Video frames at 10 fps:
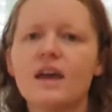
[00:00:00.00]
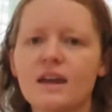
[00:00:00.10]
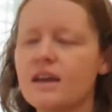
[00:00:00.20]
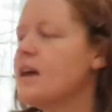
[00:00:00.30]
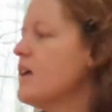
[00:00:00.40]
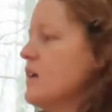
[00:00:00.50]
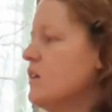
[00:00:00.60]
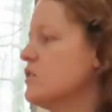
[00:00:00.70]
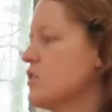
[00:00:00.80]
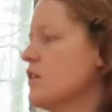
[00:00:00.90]
get
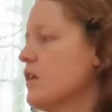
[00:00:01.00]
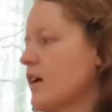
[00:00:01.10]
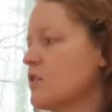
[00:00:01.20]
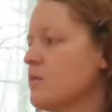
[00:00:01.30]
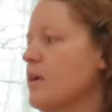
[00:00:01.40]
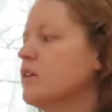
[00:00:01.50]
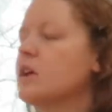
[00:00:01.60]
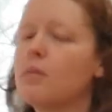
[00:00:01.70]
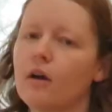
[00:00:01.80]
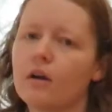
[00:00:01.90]
into the next
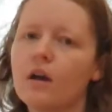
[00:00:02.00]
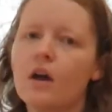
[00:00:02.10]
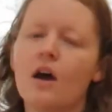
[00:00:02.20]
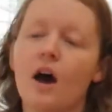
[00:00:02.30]
melody part.